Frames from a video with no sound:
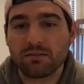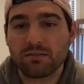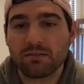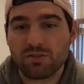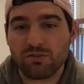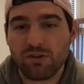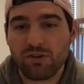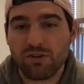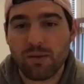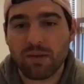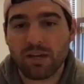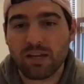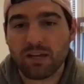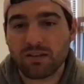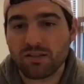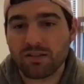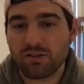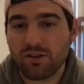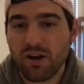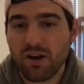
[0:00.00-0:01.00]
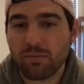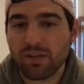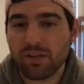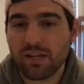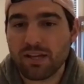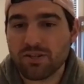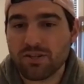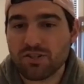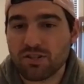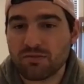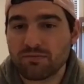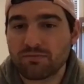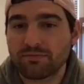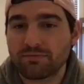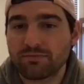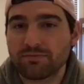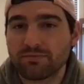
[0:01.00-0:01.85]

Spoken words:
ceramic to their application.